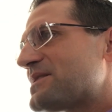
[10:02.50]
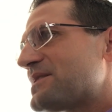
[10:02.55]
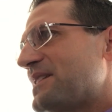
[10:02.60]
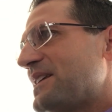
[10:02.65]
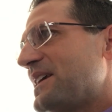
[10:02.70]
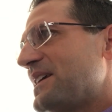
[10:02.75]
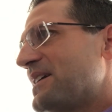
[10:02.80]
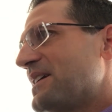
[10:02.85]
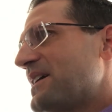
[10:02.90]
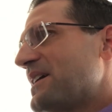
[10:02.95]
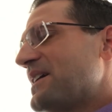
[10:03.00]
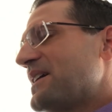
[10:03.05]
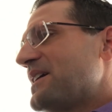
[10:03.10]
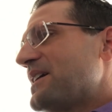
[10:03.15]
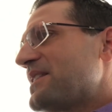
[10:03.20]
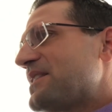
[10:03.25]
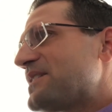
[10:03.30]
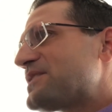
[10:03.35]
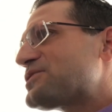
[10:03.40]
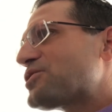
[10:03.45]
the
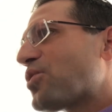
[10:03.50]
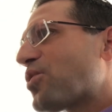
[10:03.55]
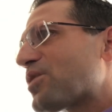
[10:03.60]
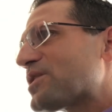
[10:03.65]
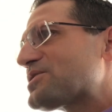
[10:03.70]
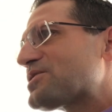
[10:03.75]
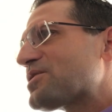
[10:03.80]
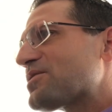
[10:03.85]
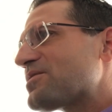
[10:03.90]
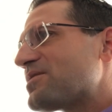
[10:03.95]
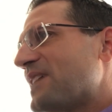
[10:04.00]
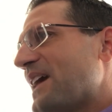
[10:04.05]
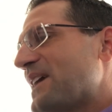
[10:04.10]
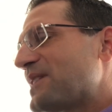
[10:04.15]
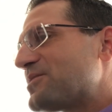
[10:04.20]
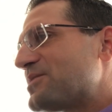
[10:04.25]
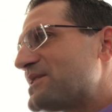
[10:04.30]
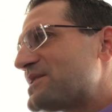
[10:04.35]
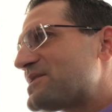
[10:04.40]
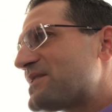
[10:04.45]
tortured
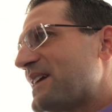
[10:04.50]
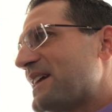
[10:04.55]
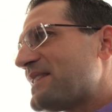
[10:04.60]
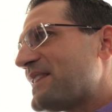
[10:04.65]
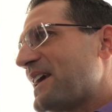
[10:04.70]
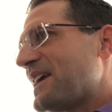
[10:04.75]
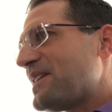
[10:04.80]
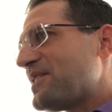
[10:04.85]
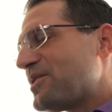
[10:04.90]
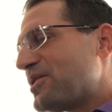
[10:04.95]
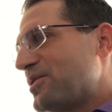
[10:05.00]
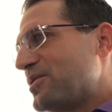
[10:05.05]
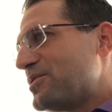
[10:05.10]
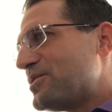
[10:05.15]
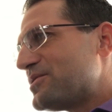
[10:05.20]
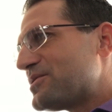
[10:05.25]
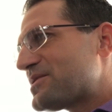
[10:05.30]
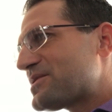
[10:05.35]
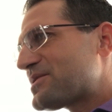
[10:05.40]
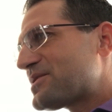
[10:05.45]
language that they
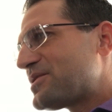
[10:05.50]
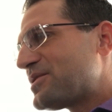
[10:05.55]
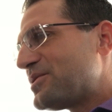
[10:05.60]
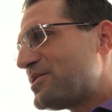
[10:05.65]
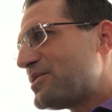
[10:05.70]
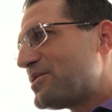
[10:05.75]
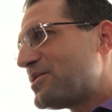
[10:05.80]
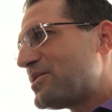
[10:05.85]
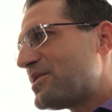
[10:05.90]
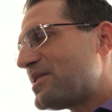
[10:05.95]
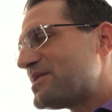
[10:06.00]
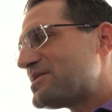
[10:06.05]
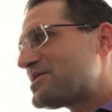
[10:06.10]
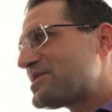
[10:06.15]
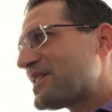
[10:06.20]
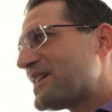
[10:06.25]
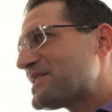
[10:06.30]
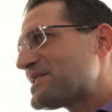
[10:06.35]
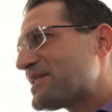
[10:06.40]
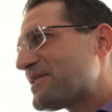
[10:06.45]
use to
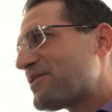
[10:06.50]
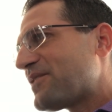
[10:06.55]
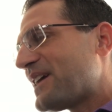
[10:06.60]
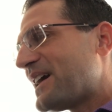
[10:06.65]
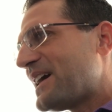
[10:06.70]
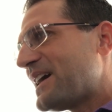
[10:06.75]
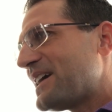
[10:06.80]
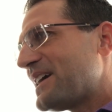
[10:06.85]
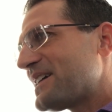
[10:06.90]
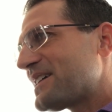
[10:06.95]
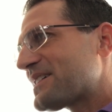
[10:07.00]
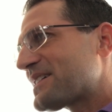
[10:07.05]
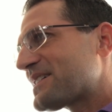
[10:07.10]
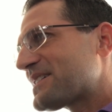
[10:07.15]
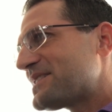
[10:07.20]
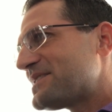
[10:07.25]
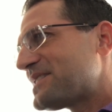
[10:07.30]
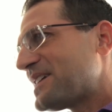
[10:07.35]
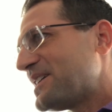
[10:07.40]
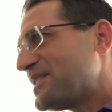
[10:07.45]
justify
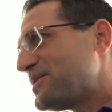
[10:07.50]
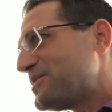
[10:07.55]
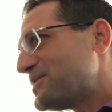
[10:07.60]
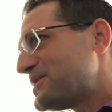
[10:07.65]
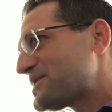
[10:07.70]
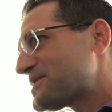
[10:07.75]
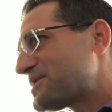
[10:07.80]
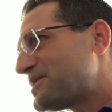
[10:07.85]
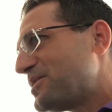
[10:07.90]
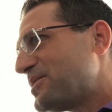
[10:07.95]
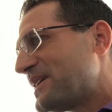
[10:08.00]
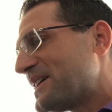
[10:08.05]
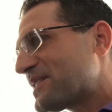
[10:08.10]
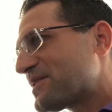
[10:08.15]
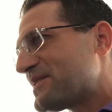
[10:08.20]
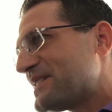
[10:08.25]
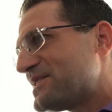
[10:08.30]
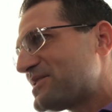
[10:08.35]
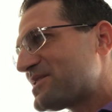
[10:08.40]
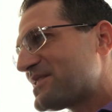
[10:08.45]
continuous new
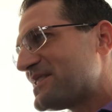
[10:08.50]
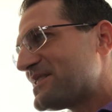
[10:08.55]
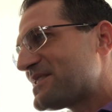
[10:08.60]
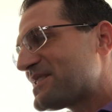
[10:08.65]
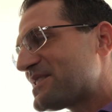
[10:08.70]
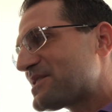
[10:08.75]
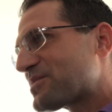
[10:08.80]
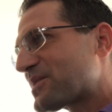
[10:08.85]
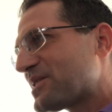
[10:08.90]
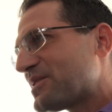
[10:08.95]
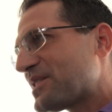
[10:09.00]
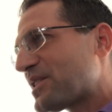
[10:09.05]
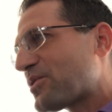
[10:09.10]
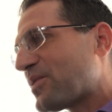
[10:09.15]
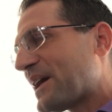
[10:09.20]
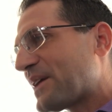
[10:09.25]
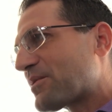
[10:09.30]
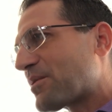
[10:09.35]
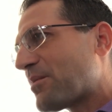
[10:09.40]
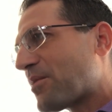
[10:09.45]
interventions is really
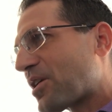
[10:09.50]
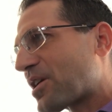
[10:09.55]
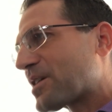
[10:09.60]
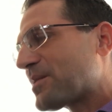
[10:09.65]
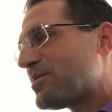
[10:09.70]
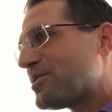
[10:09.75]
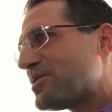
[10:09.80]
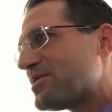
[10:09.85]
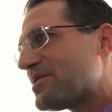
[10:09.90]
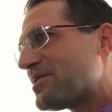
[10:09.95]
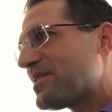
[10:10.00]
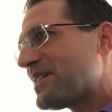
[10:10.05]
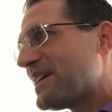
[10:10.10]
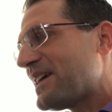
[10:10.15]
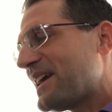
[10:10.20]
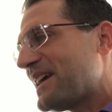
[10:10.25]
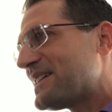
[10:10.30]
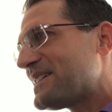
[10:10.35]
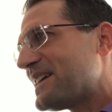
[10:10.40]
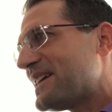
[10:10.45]
quite remarkable. Like
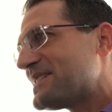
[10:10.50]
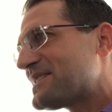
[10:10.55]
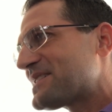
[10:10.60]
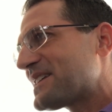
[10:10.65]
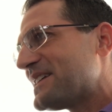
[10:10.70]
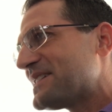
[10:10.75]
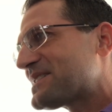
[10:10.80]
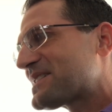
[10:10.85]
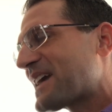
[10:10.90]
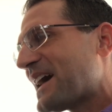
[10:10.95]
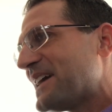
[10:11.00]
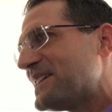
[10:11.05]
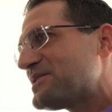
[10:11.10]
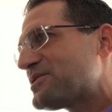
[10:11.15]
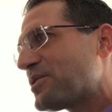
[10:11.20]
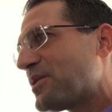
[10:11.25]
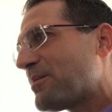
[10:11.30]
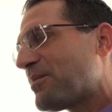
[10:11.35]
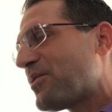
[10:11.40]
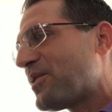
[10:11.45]
it's gotten
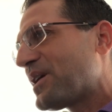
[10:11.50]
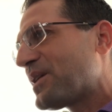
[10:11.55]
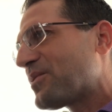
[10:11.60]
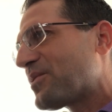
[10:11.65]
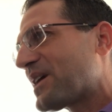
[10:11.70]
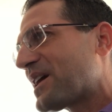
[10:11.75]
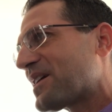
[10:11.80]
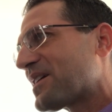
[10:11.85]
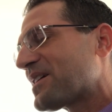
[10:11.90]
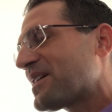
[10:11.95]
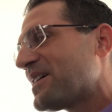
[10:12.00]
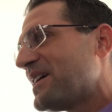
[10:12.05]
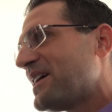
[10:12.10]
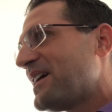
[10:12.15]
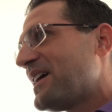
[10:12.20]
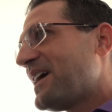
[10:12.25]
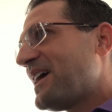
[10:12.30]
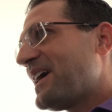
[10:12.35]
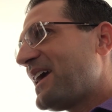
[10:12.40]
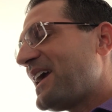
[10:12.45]
to a point where
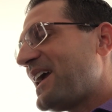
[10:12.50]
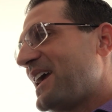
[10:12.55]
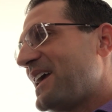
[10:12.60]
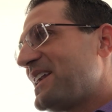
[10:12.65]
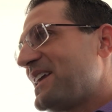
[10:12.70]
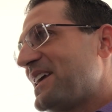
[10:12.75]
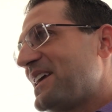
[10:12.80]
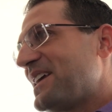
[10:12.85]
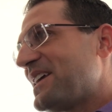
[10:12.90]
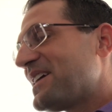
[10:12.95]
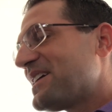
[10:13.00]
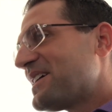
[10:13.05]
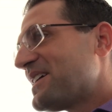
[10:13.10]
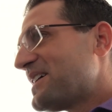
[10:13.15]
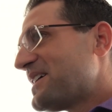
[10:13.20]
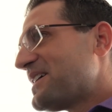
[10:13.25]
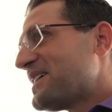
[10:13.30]
any